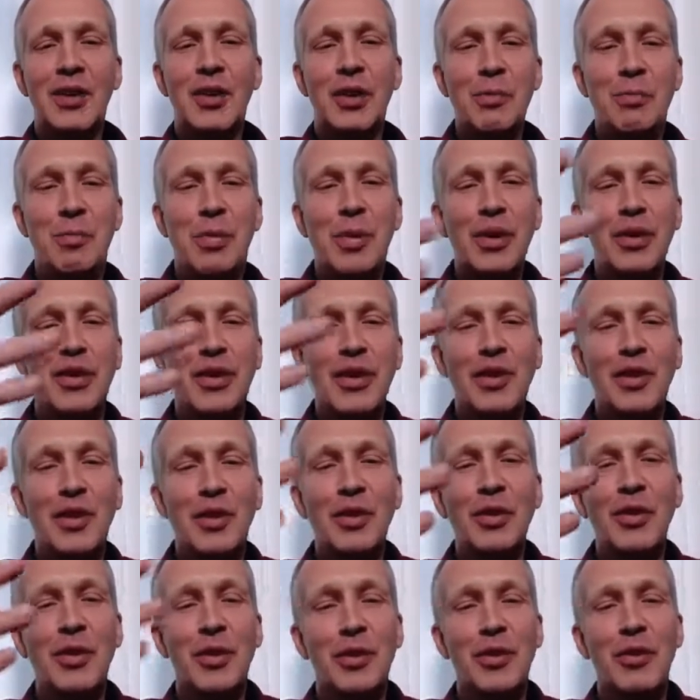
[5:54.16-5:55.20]
to put these
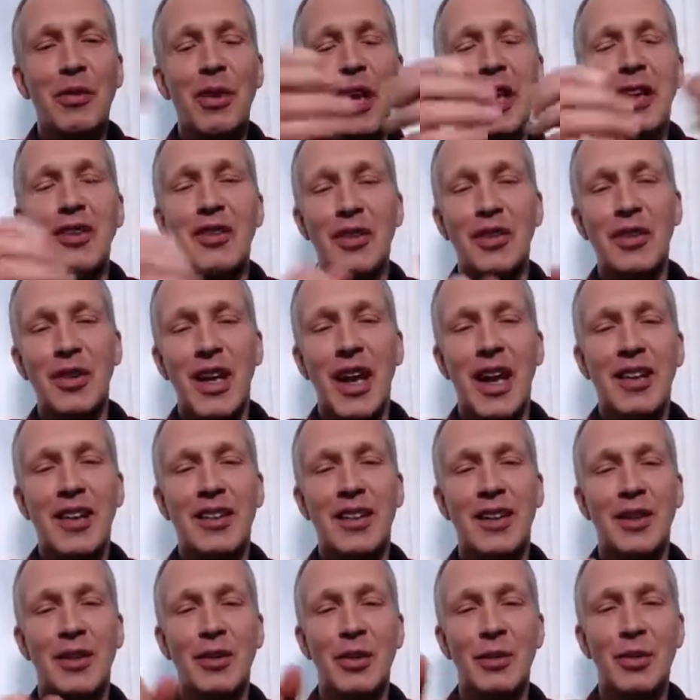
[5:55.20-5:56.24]
two strings
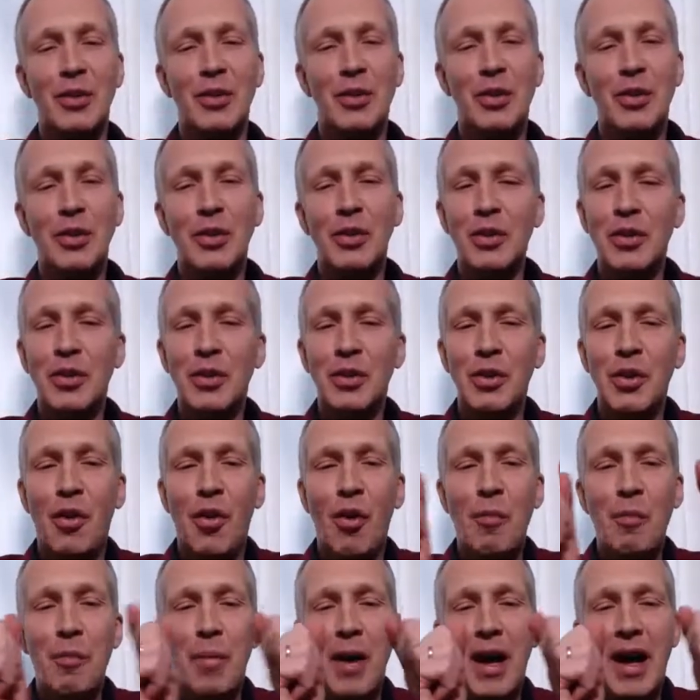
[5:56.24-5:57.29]
together, to
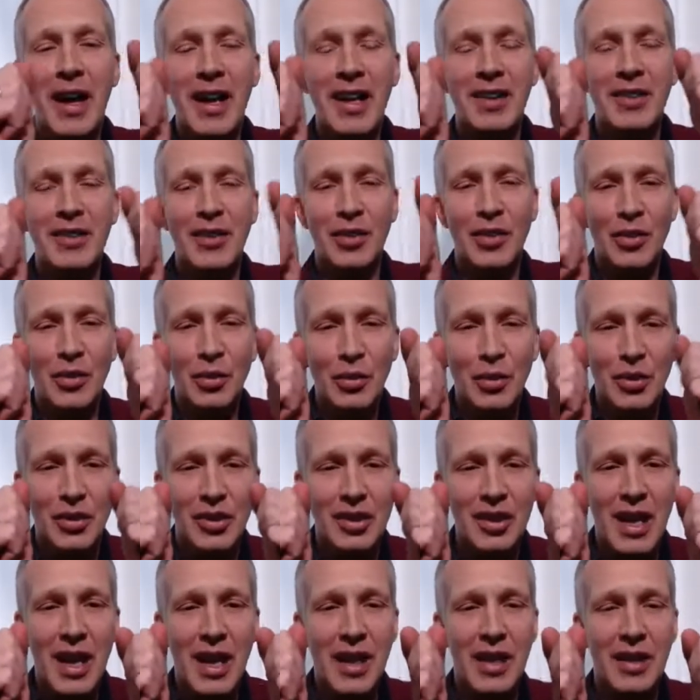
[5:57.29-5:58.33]
combine these two
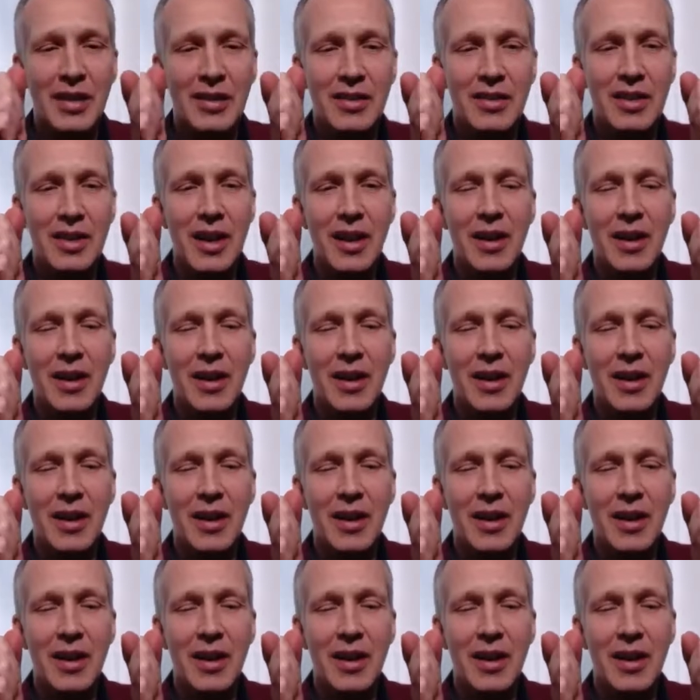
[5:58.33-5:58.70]
sides.